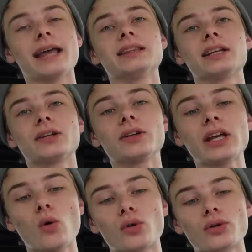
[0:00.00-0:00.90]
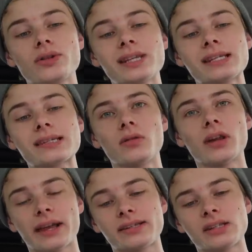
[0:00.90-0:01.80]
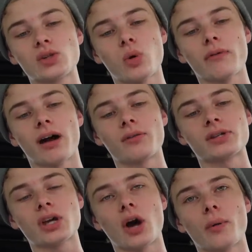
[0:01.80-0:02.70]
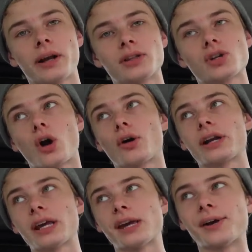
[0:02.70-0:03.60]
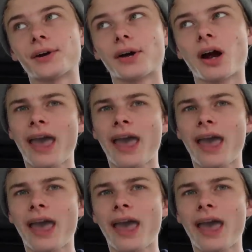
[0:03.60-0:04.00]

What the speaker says: I literally ordered this less than 12 hours ago and it's already here.